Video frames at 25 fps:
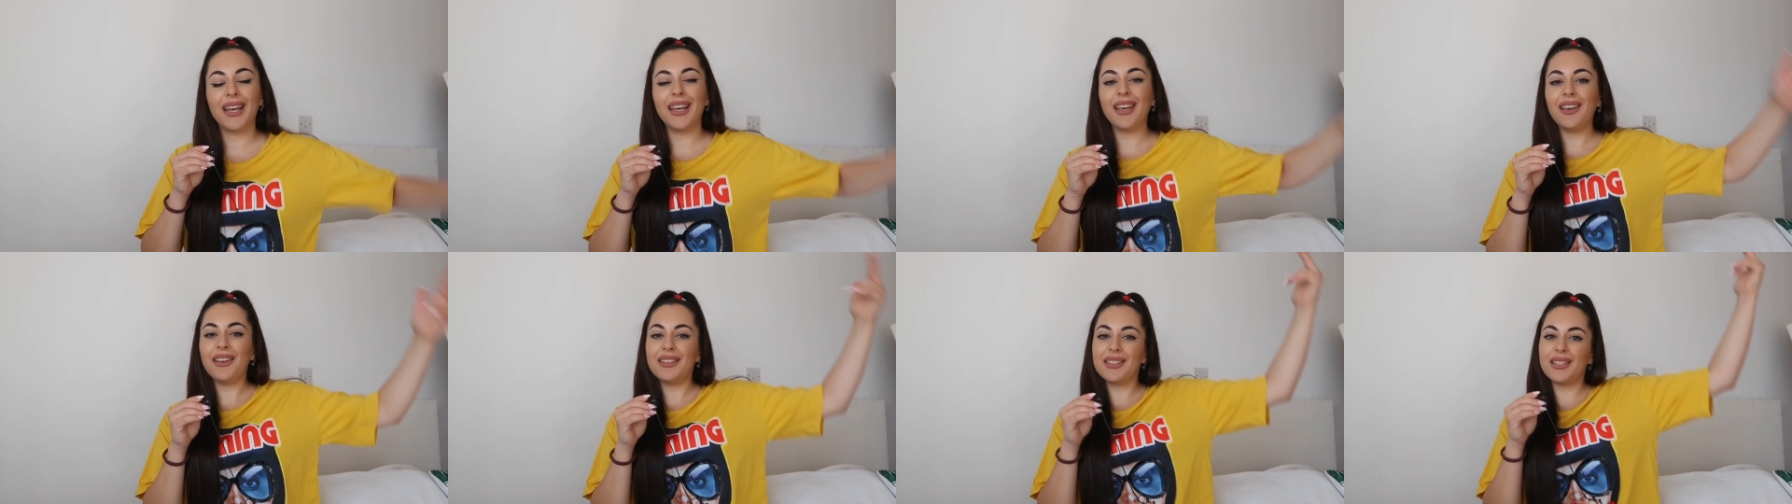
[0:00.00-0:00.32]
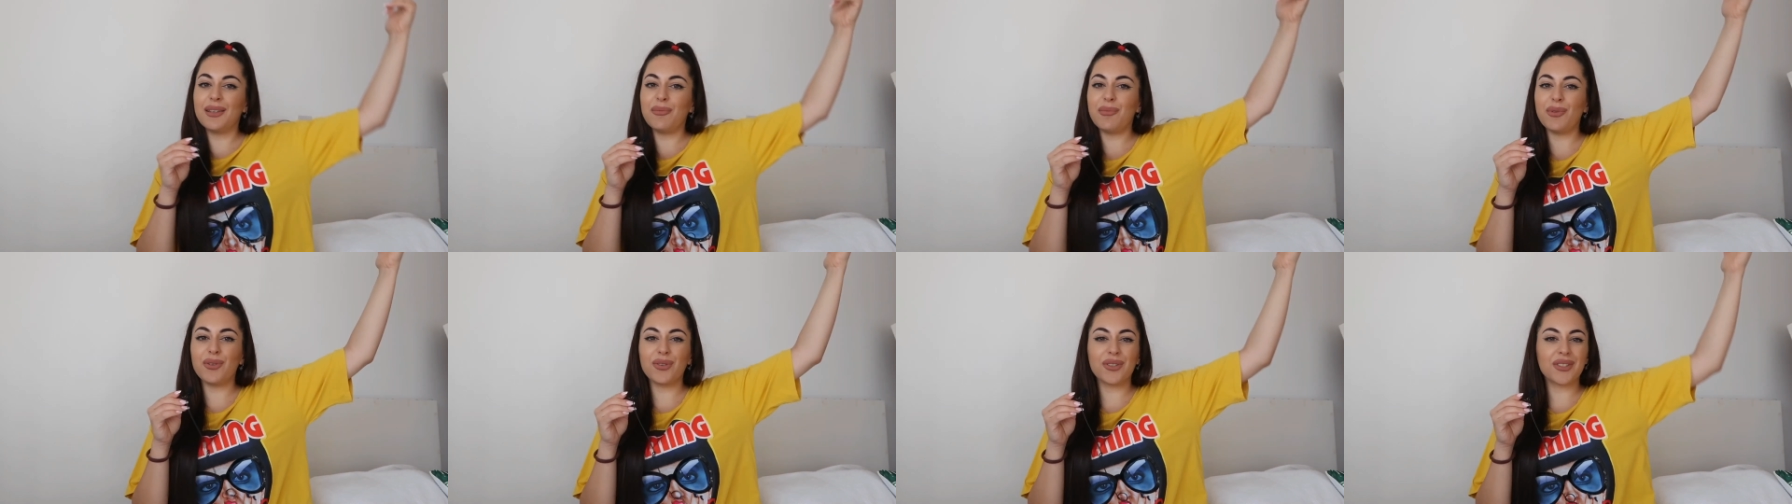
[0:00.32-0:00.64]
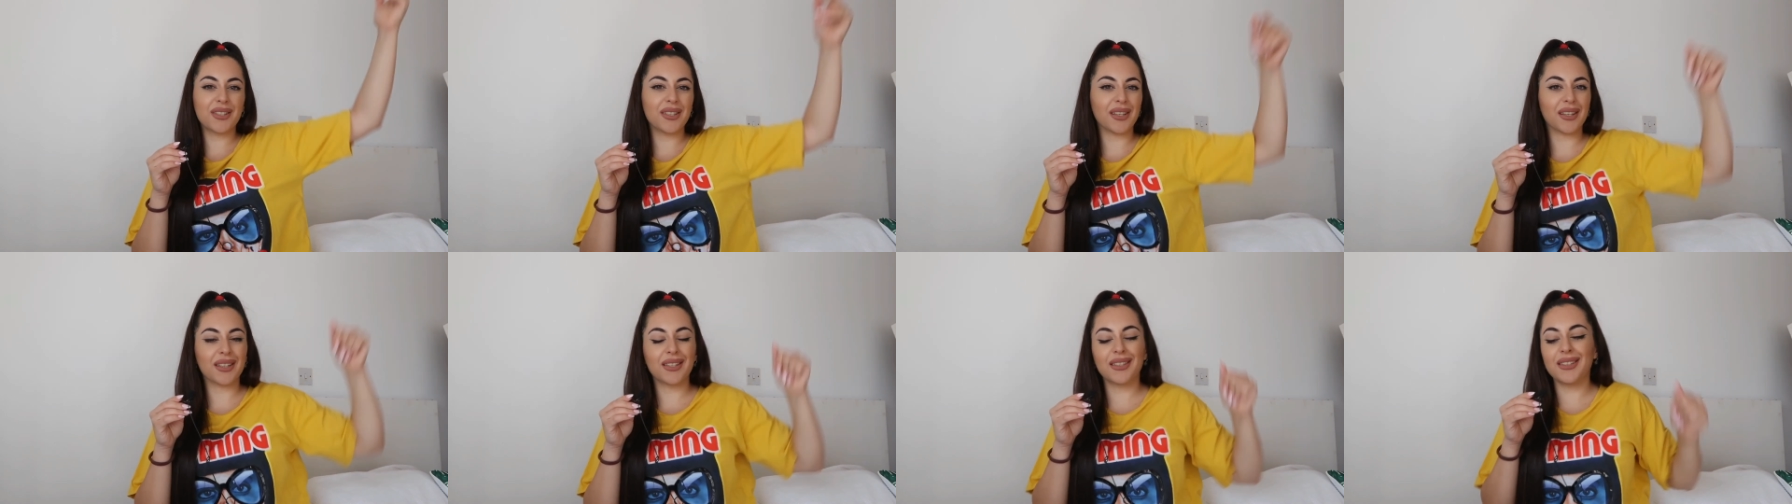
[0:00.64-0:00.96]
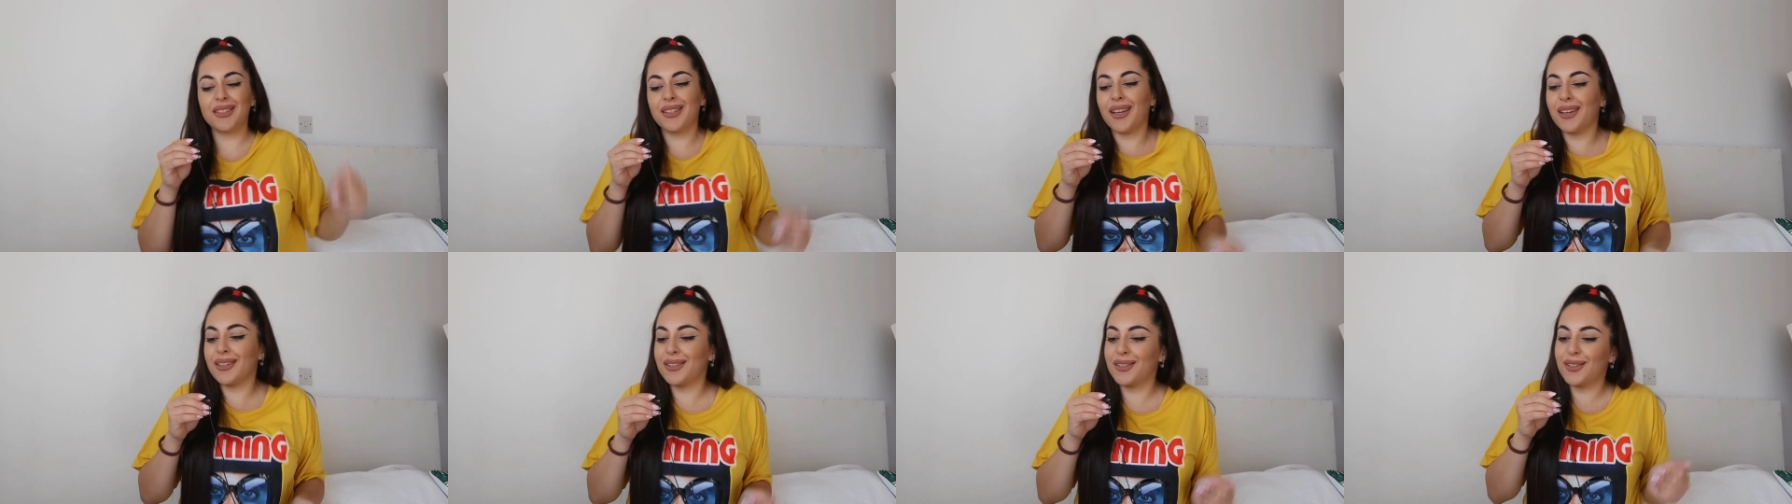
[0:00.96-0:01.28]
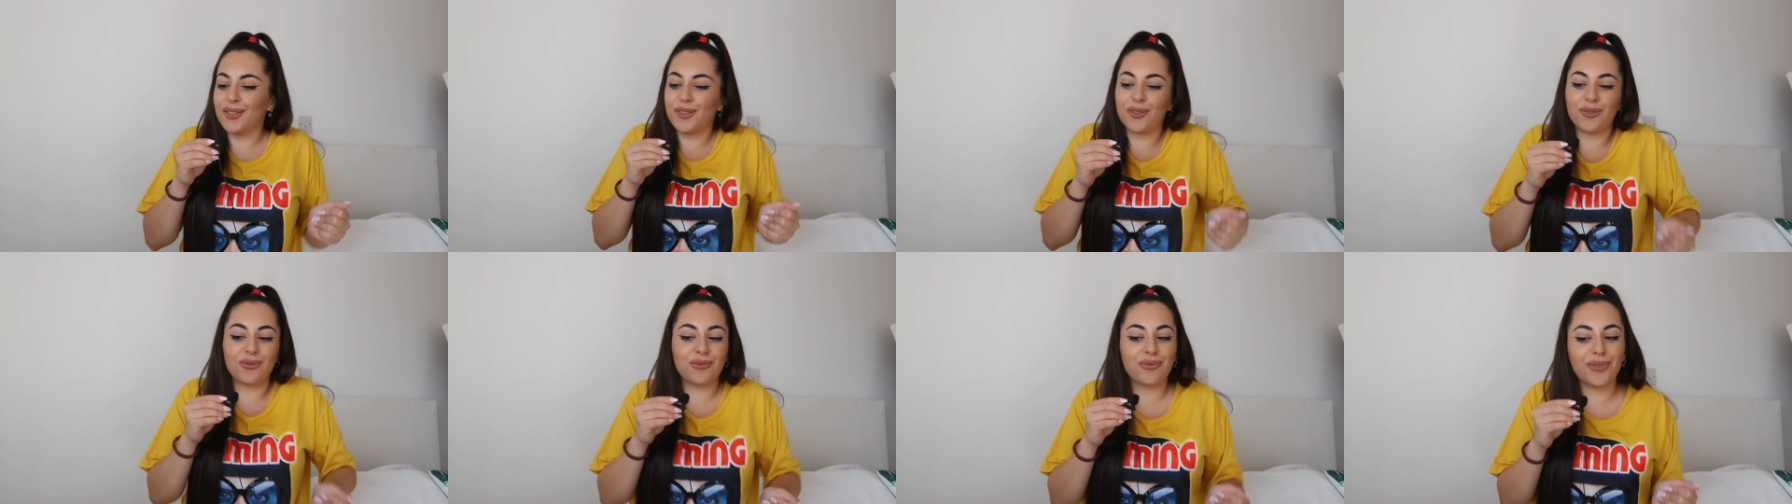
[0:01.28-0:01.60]
Ez Mil's
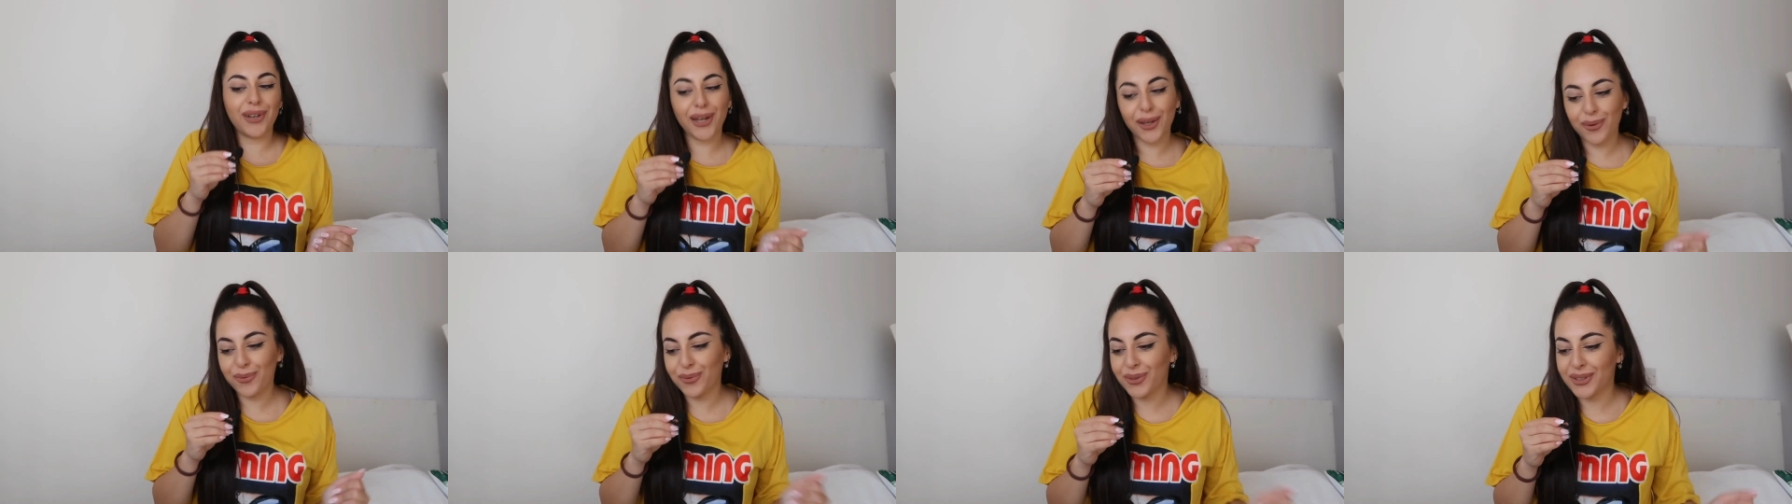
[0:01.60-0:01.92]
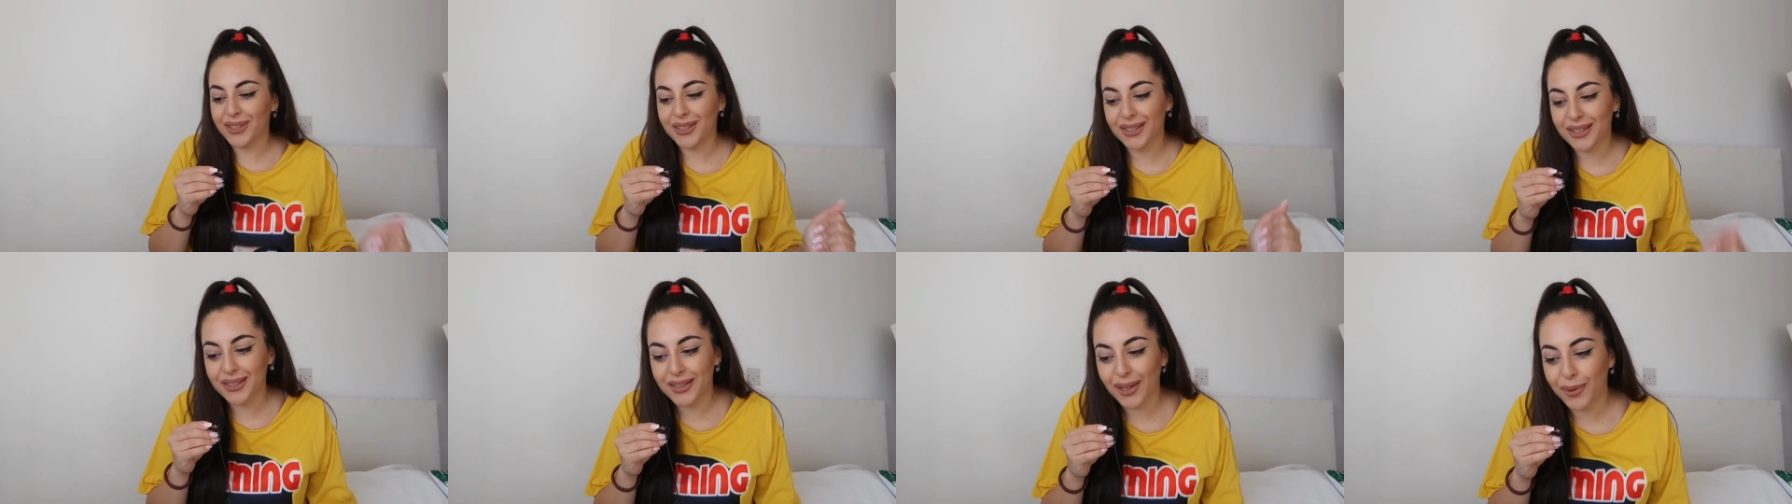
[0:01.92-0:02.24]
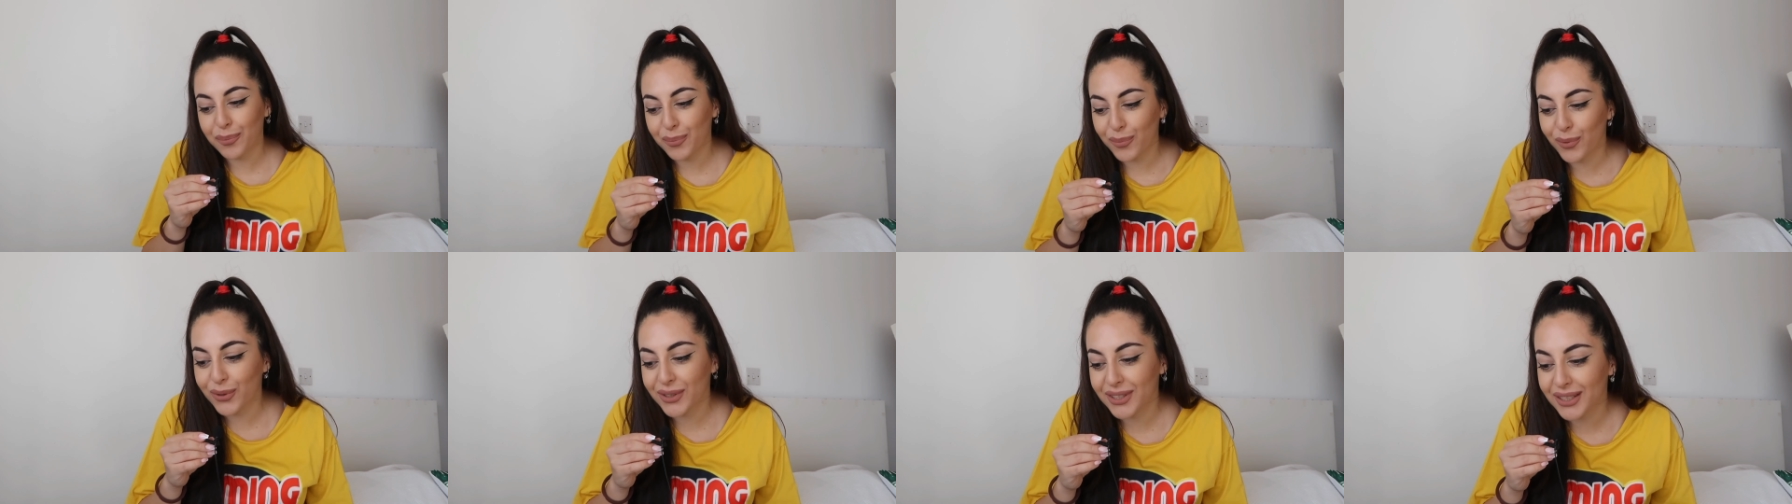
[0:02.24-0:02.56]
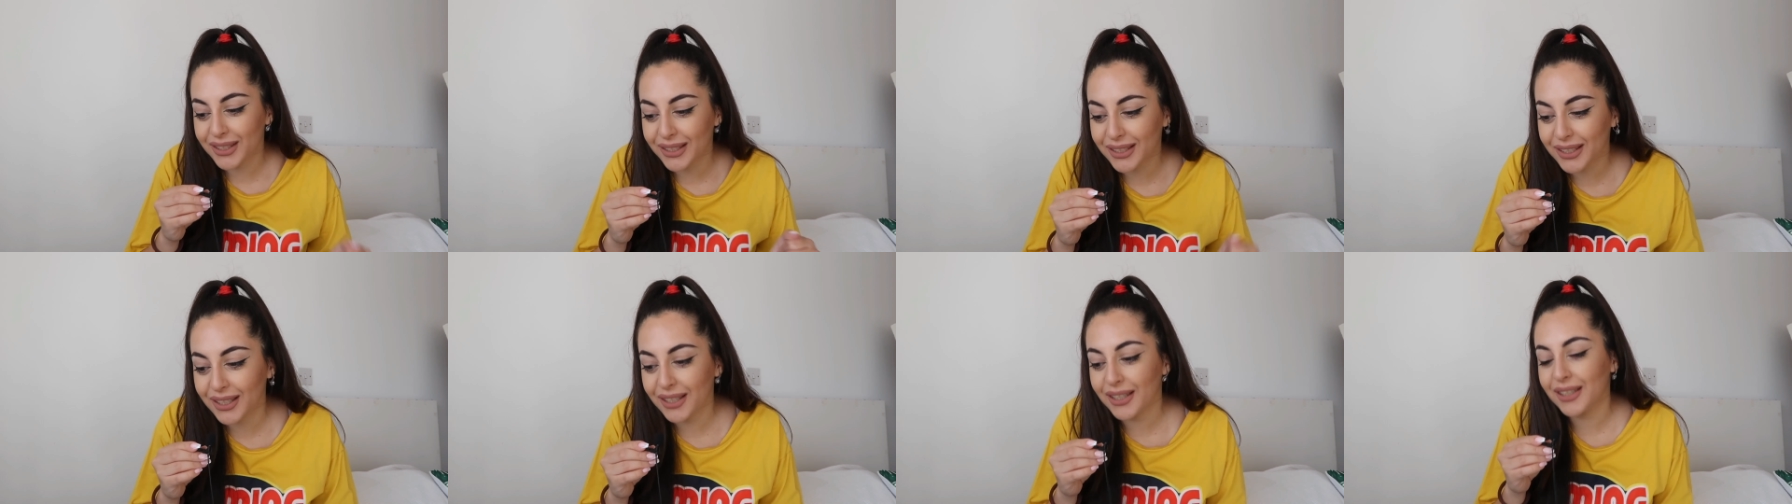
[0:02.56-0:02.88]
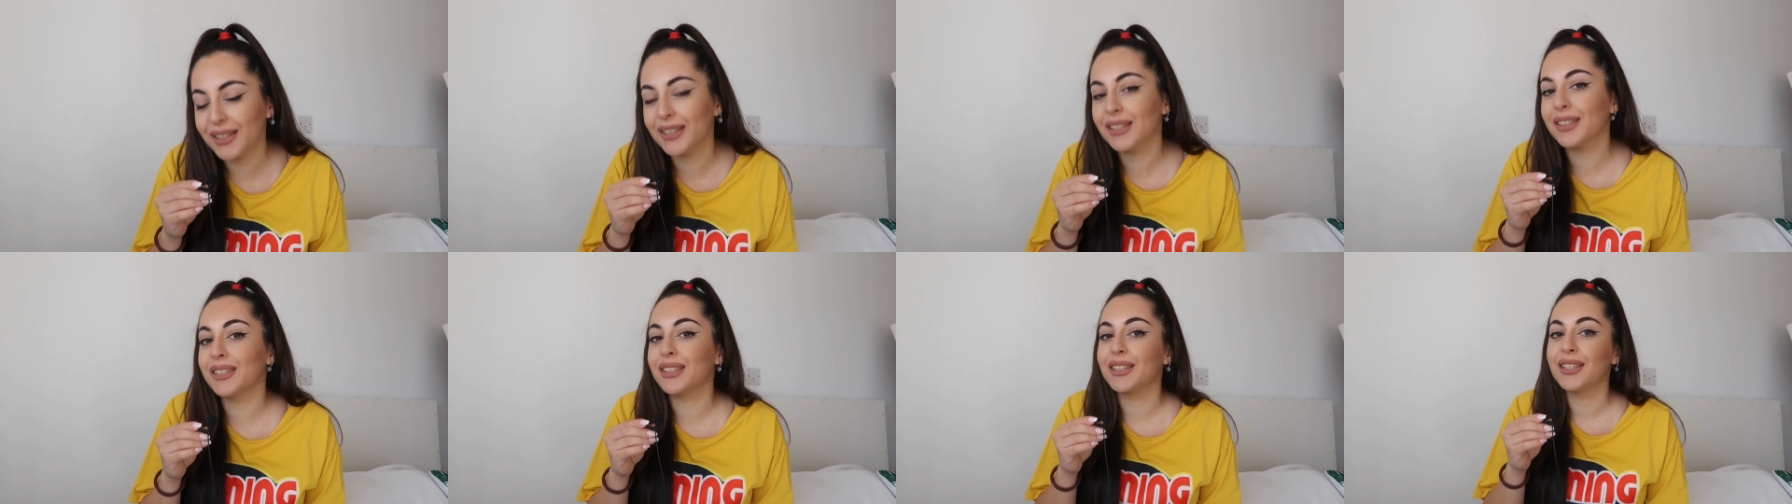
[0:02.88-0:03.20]
success train, what's up, was
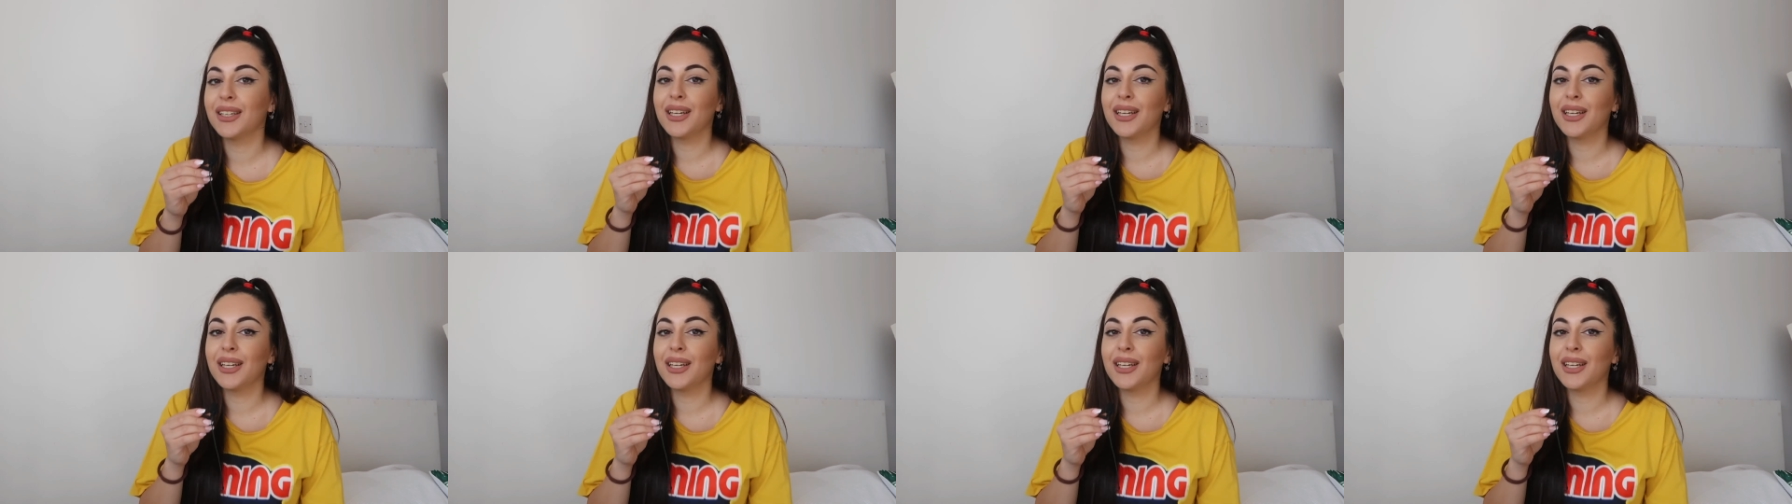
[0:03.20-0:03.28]
good.